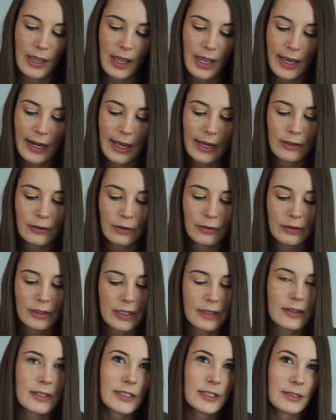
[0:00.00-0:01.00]
and I don't
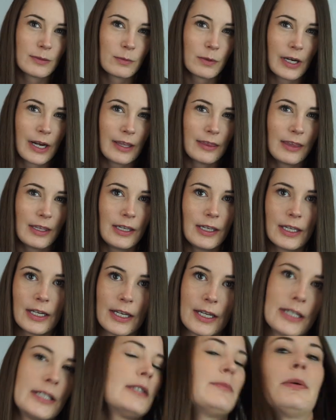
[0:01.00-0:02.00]
think this is what I think it
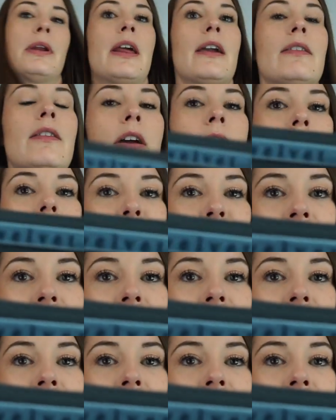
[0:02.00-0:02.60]
is, but I thought I'd